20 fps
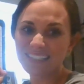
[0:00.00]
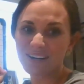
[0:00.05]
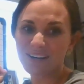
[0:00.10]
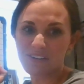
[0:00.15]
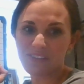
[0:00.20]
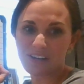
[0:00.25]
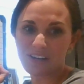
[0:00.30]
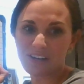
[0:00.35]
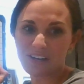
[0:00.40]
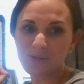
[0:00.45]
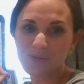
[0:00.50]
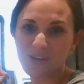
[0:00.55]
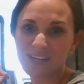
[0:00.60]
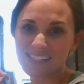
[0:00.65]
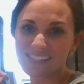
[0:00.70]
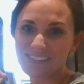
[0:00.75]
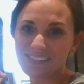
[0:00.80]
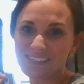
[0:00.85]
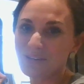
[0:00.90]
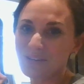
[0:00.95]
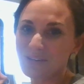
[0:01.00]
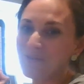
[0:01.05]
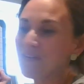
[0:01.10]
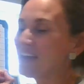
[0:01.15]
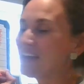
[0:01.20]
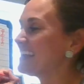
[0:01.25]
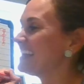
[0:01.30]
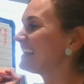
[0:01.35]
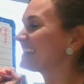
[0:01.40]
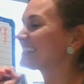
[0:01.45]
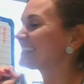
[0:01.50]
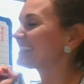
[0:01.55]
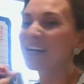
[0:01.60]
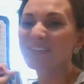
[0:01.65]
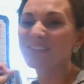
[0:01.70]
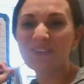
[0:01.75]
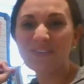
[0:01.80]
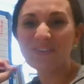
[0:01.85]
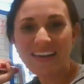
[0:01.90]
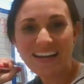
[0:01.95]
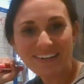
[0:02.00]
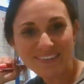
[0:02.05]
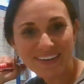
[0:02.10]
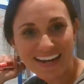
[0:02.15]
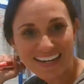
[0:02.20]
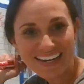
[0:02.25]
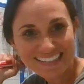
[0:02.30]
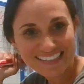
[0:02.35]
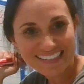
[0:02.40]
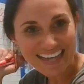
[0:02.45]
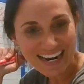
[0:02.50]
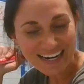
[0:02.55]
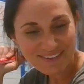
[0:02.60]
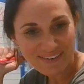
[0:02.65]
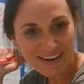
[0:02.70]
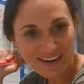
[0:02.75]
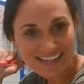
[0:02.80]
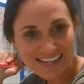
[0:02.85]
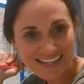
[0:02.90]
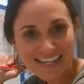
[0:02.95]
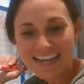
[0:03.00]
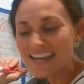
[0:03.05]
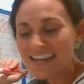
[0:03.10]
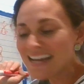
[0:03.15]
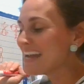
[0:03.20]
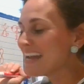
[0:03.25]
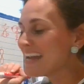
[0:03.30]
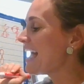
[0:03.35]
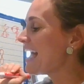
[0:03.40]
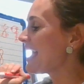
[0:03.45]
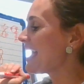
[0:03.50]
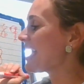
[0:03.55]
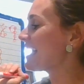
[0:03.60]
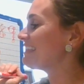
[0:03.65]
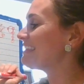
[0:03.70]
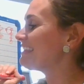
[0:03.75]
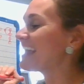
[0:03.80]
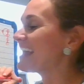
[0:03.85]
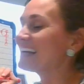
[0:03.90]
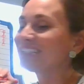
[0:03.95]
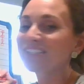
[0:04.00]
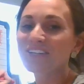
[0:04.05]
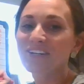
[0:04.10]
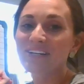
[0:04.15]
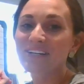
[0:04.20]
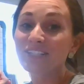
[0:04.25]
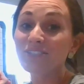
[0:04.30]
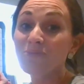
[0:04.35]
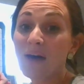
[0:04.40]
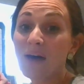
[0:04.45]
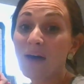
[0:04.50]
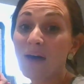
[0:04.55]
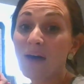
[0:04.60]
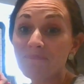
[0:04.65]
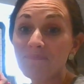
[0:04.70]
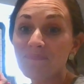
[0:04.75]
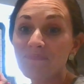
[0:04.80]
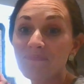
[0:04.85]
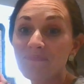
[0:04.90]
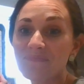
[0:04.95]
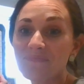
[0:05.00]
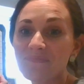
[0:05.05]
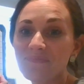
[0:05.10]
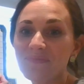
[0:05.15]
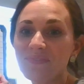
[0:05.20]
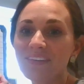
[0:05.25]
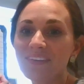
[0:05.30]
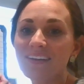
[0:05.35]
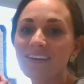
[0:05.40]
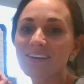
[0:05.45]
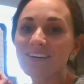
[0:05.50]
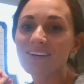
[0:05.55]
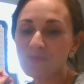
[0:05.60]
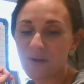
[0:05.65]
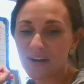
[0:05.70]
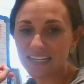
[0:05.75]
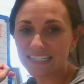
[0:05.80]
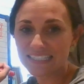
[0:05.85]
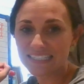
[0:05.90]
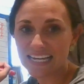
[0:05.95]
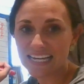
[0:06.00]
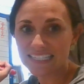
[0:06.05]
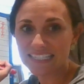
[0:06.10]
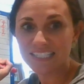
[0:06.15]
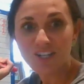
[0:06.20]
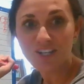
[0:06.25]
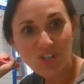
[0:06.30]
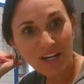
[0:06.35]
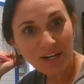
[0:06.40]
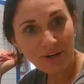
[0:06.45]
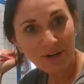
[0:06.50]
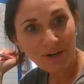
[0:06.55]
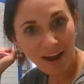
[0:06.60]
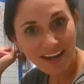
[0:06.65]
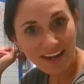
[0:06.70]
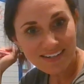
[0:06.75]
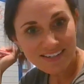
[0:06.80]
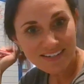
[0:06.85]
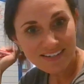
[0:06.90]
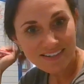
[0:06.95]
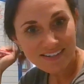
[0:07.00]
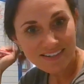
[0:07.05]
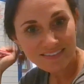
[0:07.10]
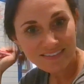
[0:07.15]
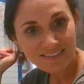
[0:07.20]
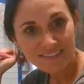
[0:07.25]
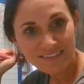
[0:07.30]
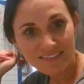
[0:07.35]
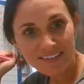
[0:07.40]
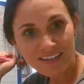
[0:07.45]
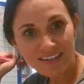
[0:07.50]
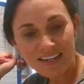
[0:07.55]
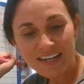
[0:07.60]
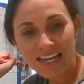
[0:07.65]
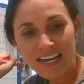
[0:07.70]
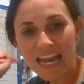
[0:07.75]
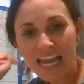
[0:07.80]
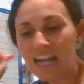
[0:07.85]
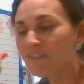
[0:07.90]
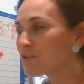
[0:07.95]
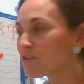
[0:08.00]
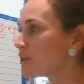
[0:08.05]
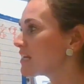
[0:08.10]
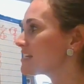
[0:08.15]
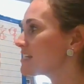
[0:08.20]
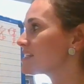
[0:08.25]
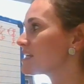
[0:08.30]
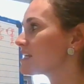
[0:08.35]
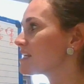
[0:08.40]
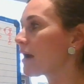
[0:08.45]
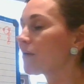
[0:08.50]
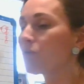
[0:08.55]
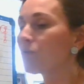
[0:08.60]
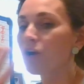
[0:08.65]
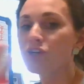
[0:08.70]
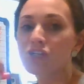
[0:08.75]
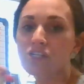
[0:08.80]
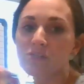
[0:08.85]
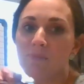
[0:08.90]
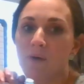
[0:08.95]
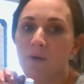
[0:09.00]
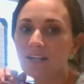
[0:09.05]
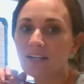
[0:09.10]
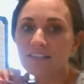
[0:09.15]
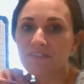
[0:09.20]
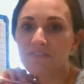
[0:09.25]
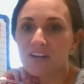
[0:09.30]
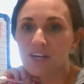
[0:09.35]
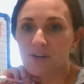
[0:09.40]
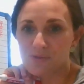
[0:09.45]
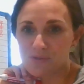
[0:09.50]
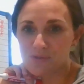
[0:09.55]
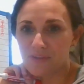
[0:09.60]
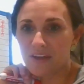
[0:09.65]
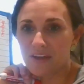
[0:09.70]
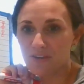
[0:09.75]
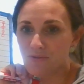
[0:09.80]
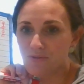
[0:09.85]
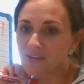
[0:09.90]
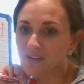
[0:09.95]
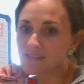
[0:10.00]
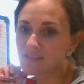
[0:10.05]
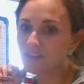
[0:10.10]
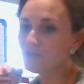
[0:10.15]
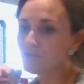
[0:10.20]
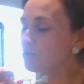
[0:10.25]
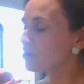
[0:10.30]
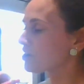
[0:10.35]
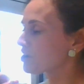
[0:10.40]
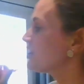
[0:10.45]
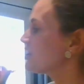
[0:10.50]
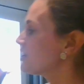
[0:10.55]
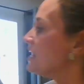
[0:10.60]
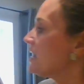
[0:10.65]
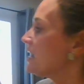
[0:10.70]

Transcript: sorry, that 2 looks a little goofy. It's hard for me to write sideways. And the answer is what? 26. Did you get it right? And if you need to see my work, just pause the video so that you can see the work.